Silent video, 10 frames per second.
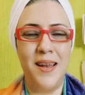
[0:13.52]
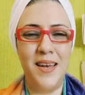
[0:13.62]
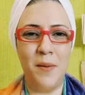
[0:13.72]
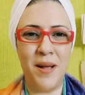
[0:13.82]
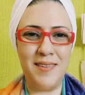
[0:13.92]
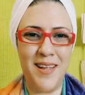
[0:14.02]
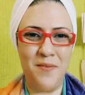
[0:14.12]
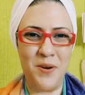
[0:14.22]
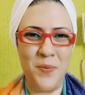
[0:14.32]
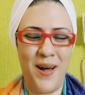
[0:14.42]
Namaste
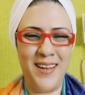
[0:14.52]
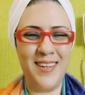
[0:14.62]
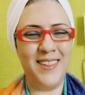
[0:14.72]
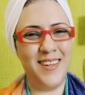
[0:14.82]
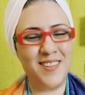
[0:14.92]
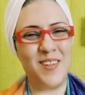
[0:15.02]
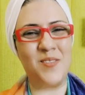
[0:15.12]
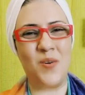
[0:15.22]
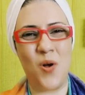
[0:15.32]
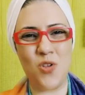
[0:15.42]
everyone, this
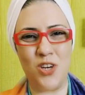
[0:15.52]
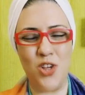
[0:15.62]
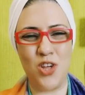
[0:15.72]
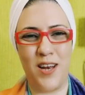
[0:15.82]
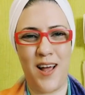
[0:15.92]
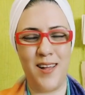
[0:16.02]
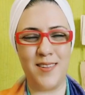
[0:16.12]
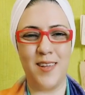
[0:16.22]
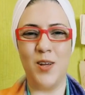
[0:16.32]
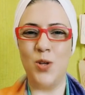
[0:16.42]
is Roshni
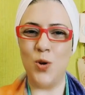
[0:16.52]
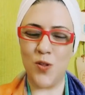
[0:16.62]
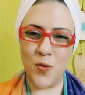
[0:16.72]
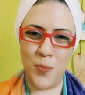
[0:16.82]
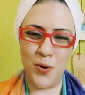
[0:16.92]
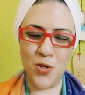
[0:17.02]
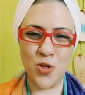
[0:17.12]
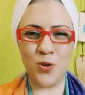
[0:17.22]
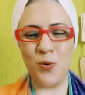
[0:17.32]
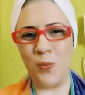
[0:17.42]
Shanaz, your
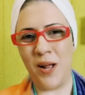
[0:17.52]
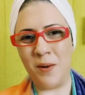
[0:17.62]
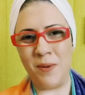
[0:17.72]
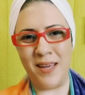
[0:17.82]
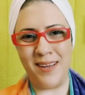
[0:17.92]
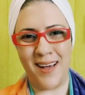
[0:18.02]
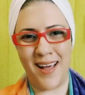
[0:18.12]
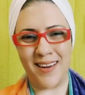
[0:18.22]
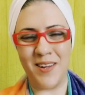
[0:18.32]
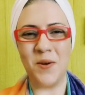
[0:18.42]
spiritual well-being
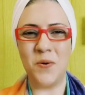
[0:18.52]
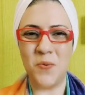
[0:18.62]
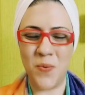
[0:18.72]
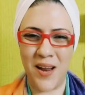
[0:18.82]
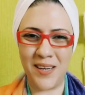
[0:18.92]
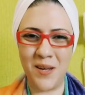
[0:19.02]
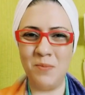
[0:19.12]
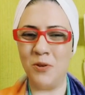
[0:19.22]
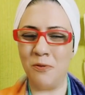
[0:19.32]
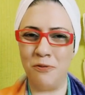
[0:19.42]
guide.
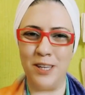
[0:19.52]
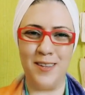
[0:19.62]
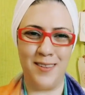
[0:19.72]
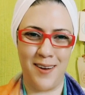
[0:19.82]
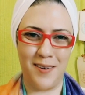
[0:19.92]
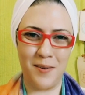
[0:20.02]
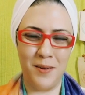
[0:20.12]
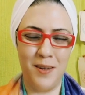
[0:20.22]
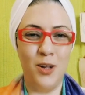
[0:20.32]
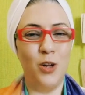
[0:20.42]
Welcome to FitTak.
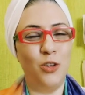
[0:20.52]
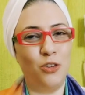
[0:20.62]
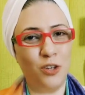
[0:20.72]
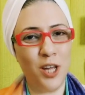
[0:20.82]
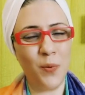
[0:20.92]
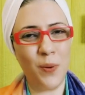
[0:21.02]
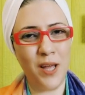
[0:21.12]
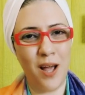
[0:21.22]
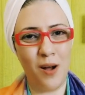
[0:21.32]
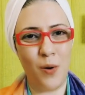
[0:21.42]
Today
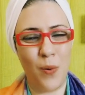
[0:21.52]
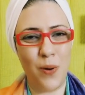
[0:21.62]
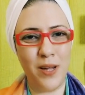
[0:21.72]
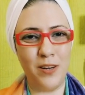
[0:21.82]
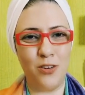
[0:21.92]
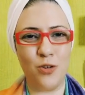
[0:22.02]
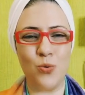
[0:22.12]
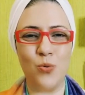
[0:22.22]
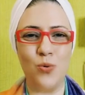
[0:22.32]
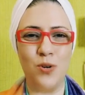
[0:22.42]
we are going
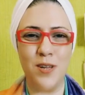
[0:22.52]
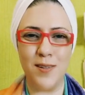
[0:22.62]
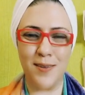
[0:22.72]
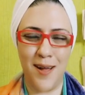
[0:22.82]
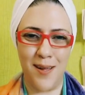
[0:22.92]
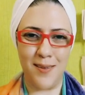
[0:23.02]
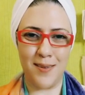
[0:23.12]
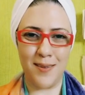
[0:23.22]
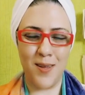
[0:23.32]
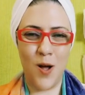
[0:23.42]
to
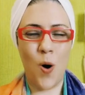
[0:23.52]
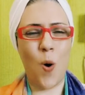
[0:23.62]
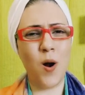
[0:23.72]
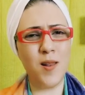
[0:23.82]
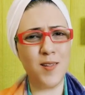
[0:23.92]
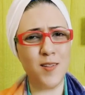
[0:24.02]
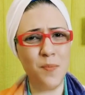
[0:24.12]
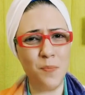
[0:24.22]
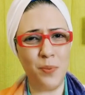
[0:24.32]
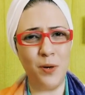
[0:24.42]
discuss on
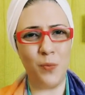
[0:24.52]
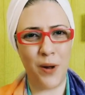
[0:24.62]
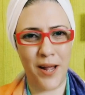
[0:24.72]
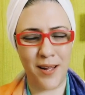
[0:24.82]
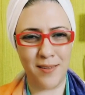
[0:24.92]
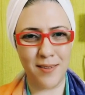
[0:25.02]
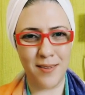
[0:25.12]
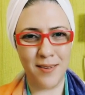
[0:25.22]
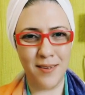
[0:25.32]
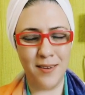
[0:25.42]
simple ways
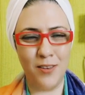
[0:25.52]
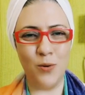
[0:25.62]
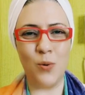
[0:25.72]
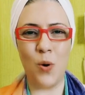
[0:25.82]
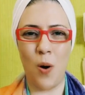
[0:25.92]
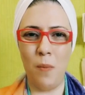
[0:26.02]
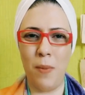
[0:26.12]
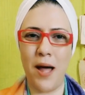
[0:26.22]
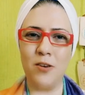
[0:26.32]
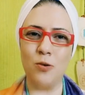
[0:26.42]
to
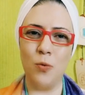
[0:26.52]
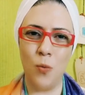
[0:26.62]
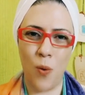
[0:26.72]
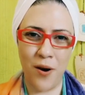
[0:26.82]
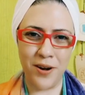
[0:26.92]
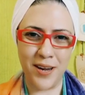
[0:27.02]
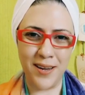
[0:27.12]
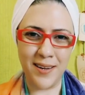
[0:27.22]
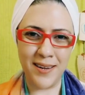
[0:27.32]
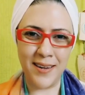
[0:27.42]
combat worry